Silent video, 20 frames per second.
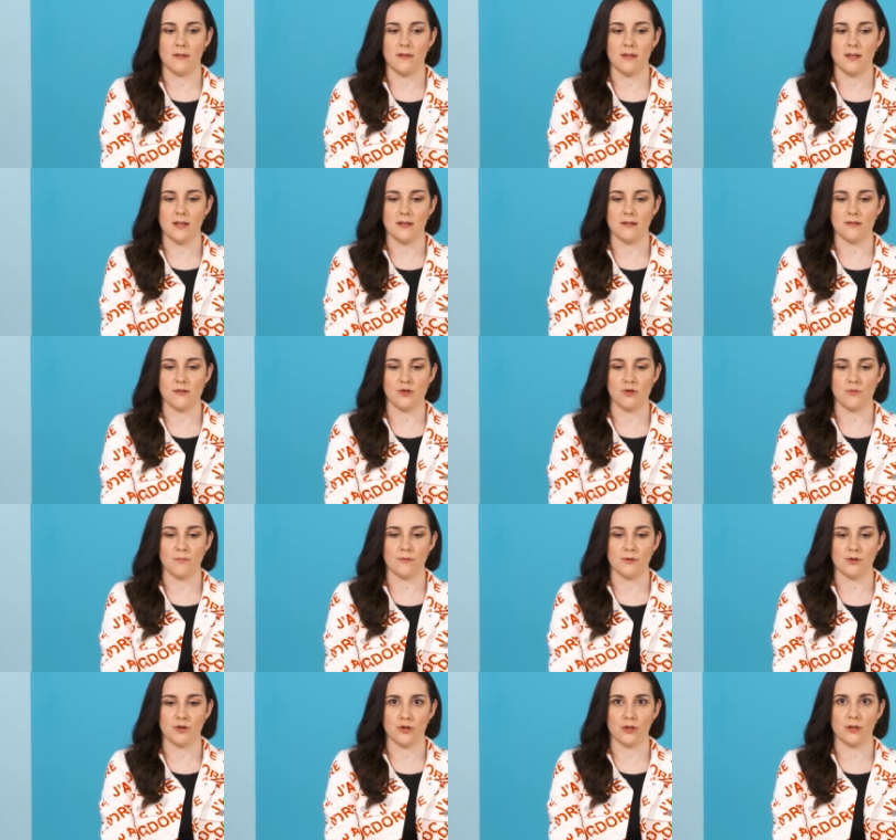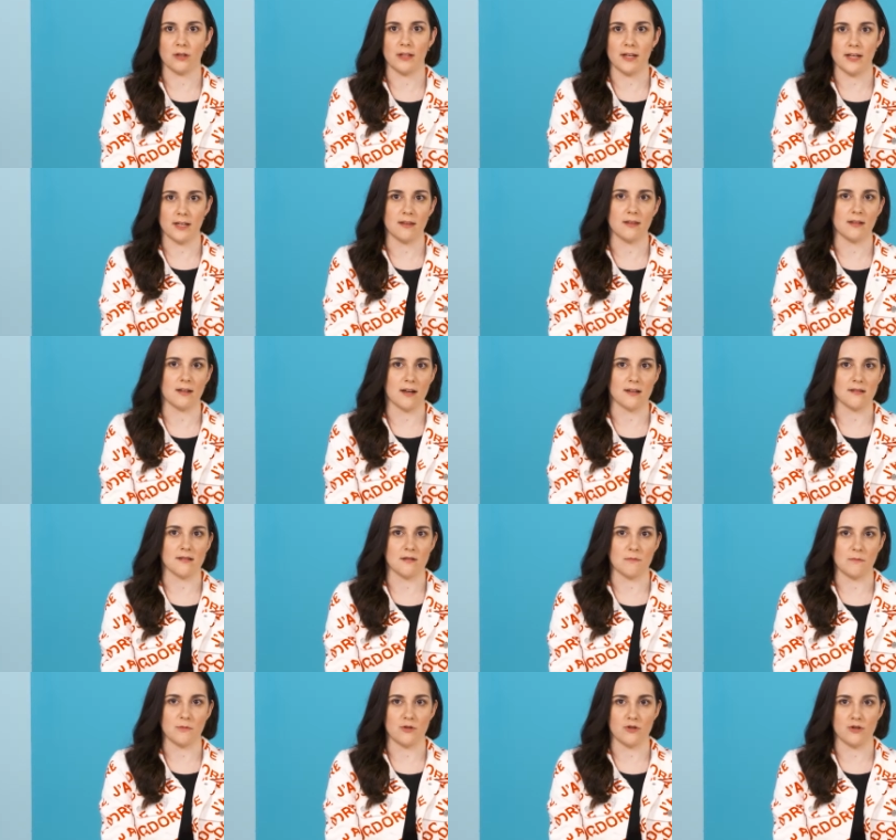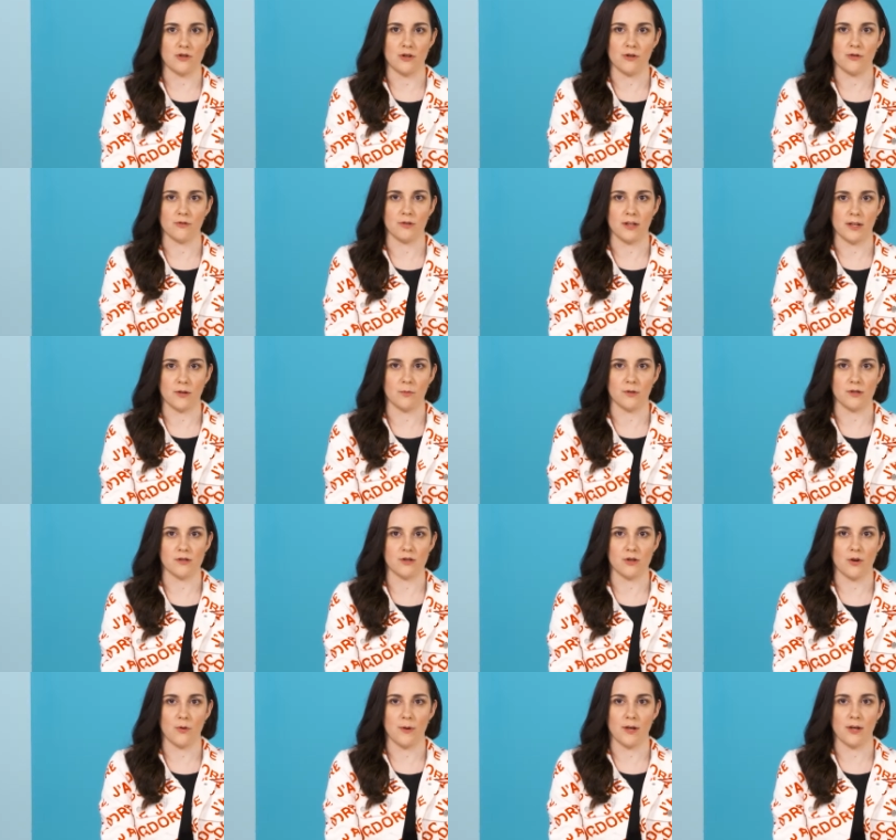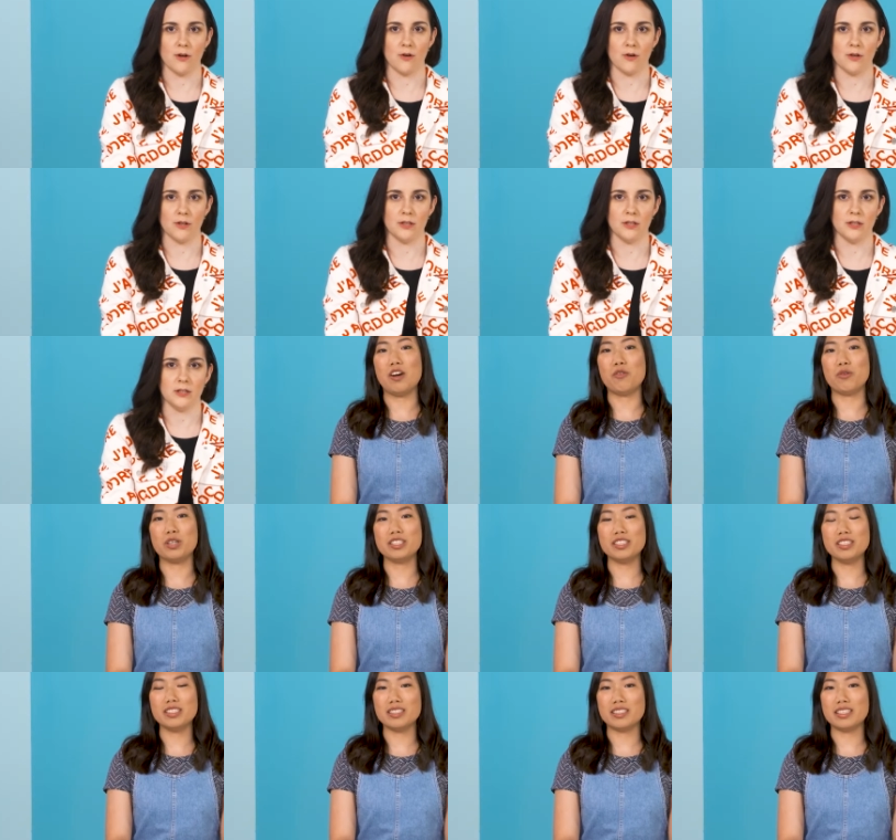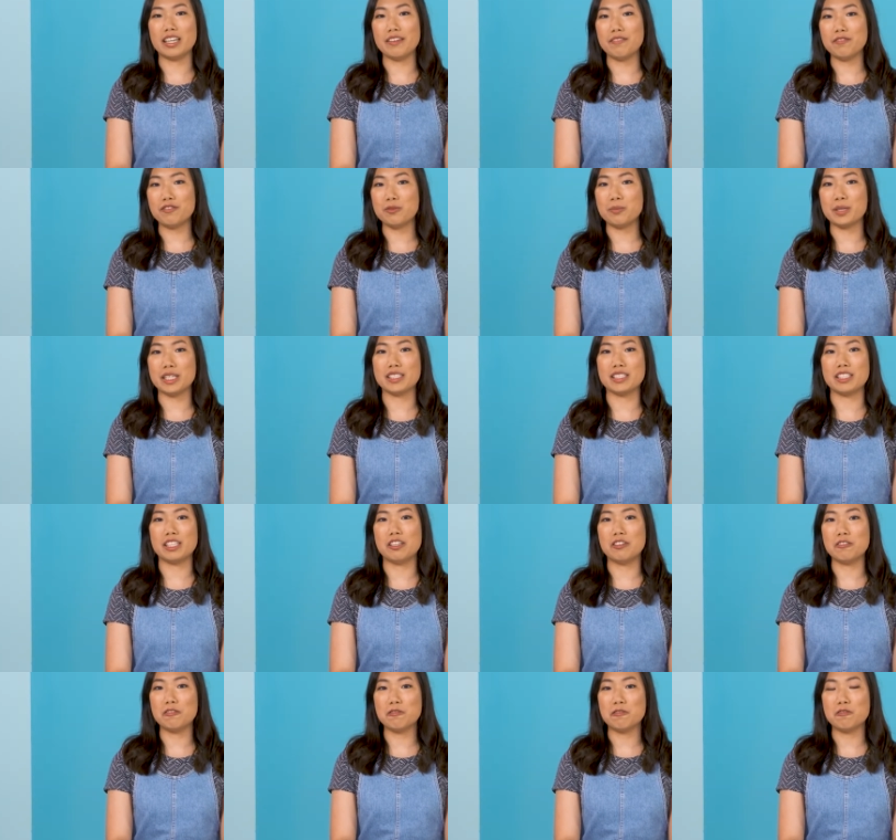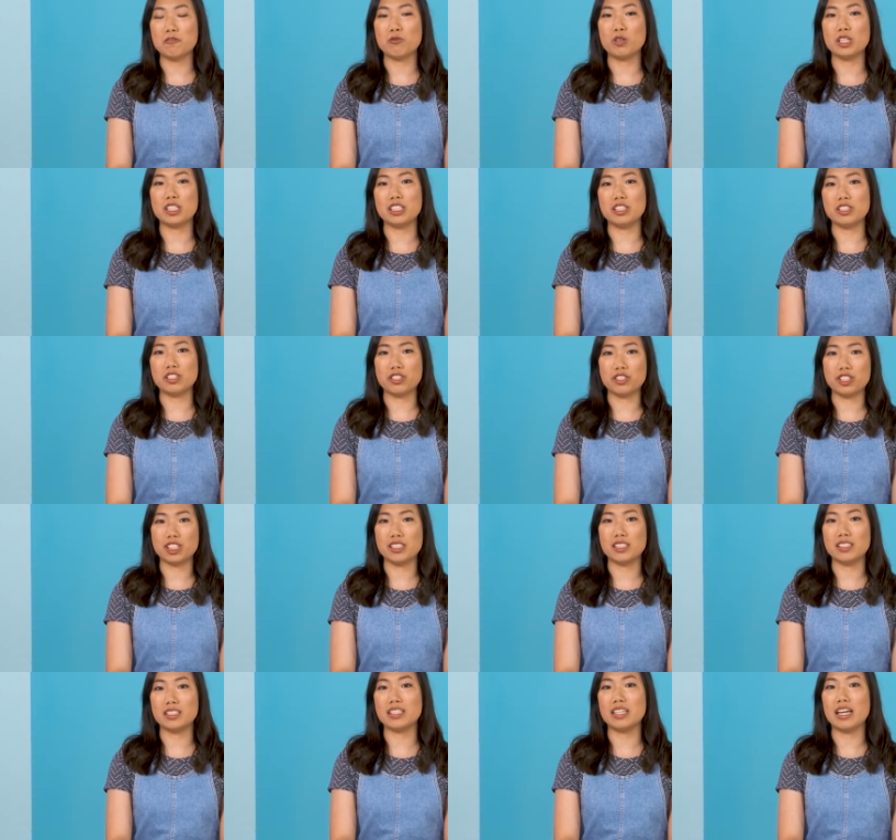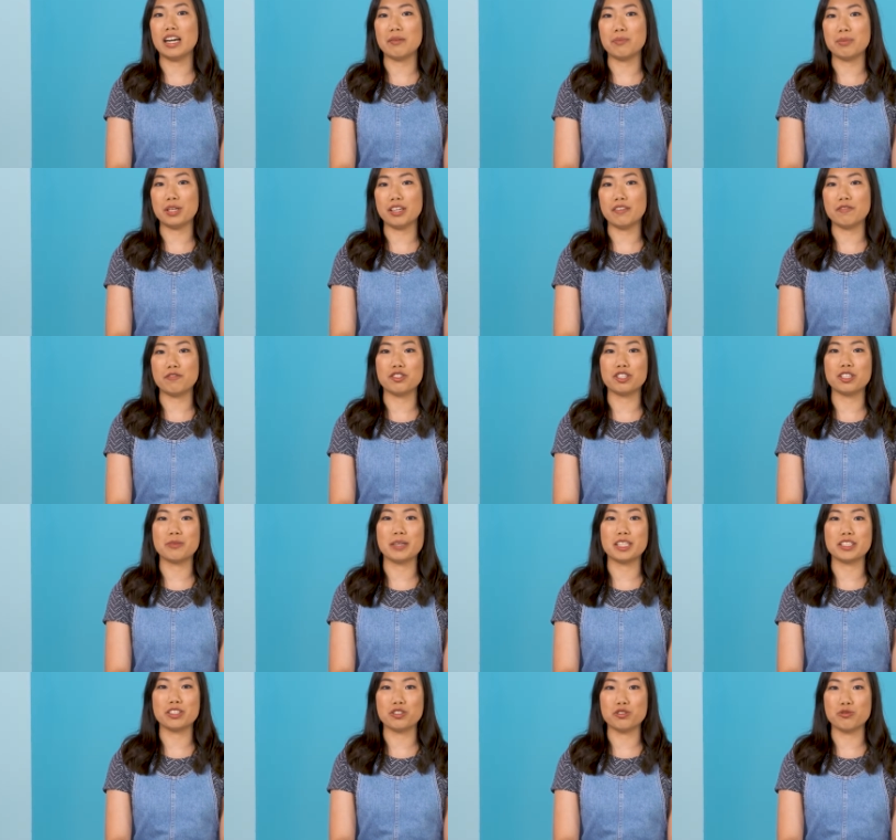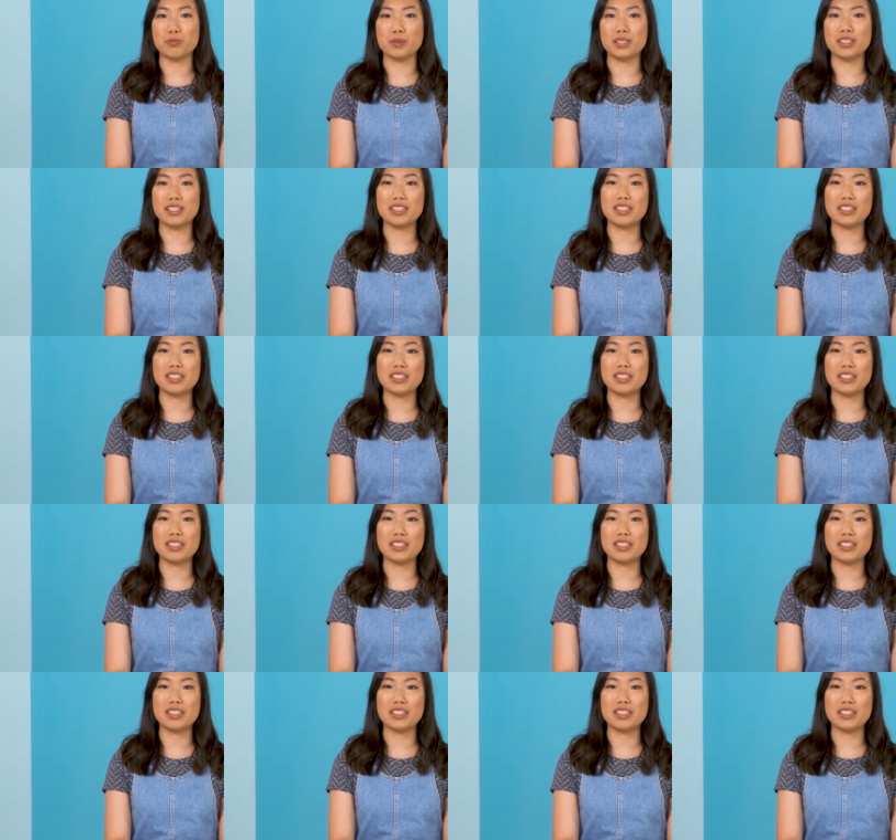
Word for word: The super should let the customers know like what's going on. I want to decide for myself what insurance did I pay for in my super.